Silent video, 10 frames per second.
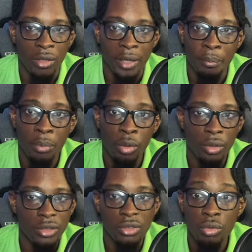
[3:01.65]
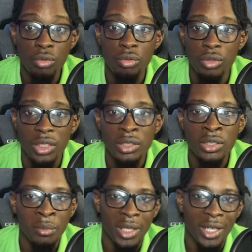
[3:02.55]
I poured 2 years
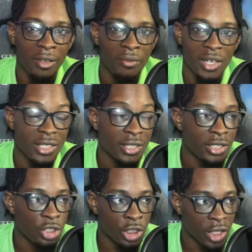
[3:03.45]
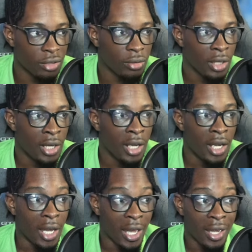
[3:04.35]
of my life into this channel
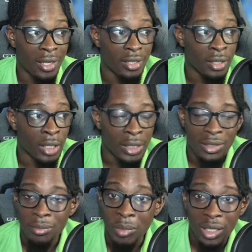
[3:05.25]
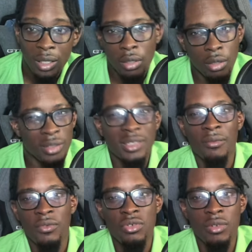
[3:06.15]
and into making content
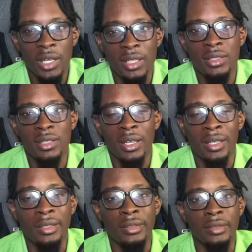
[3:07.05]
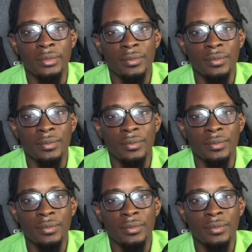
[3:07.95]
for you guys, and